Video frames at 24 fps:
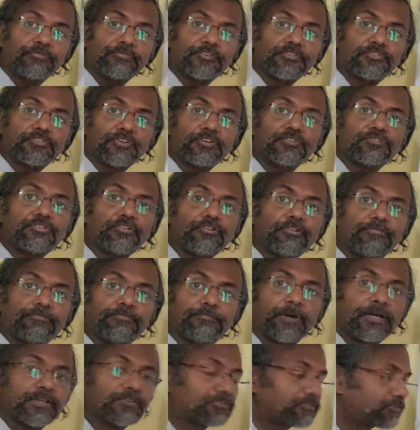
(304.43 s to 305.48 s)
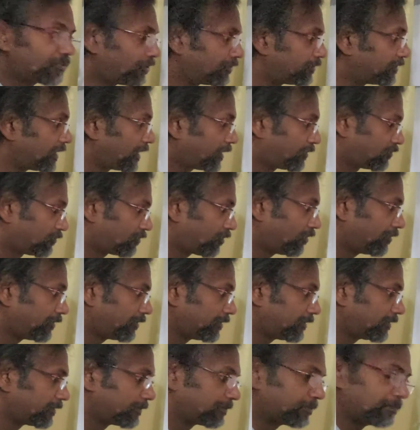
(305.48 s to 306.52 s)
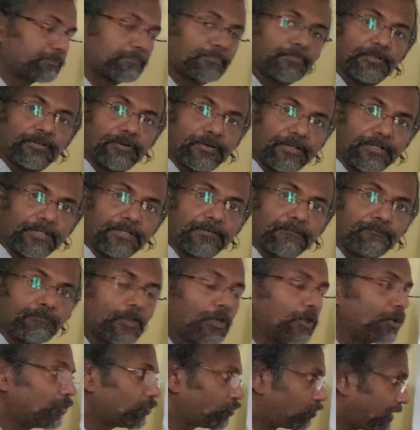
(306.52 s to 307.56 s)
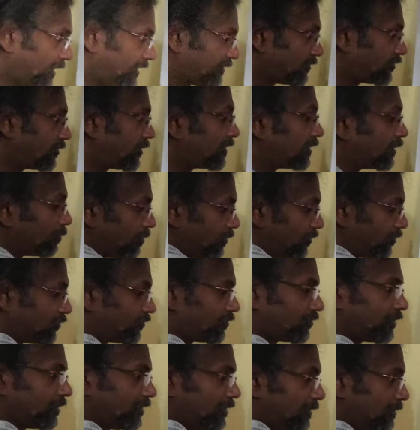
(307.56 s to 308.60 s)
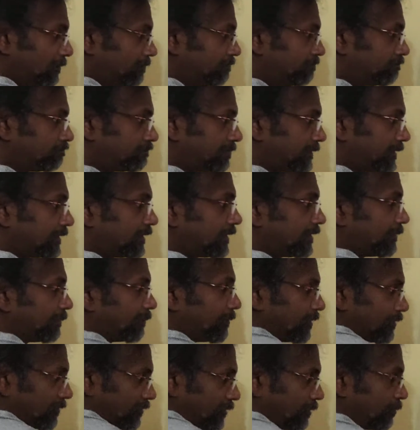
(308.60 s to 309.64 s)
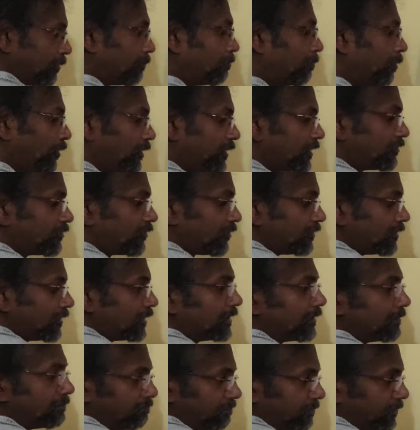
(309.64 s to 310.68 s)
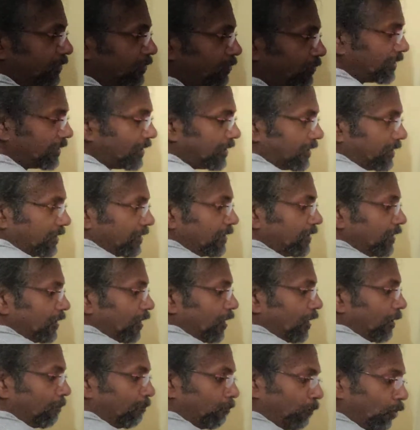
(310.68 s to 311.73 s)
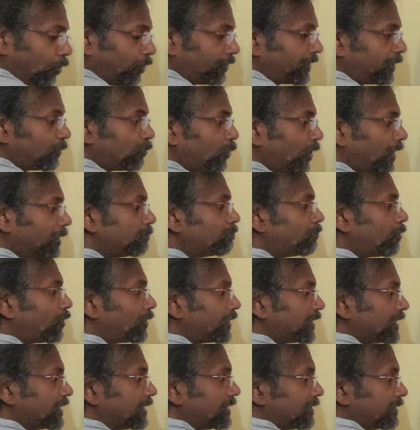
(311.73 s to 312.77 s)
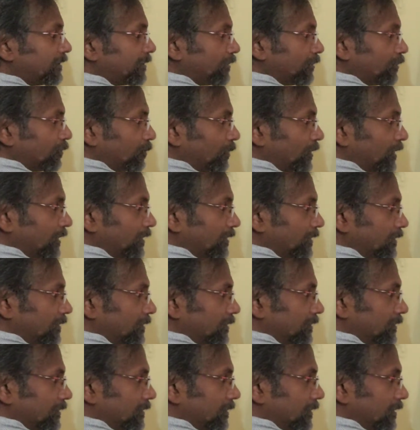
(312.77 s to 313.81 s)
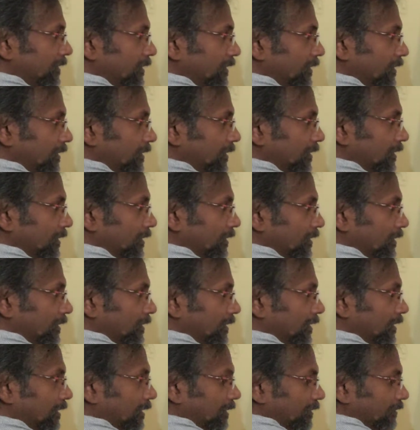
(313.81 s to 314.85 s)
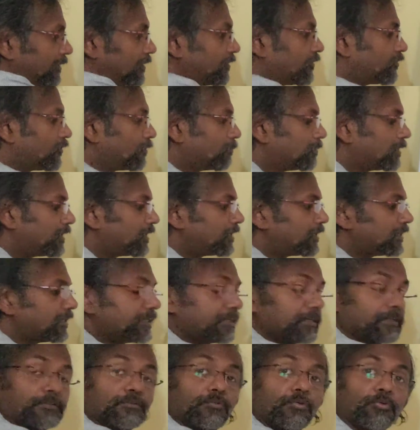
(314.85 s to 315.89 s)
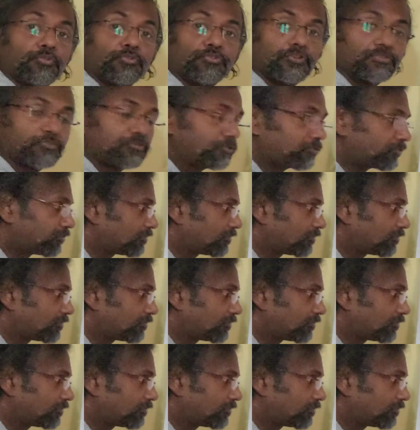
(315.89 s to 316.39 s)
of the center of mass on the x coordinate, right? So let's say there were bodies on the, there are more than one body, here, and similarly it goes on.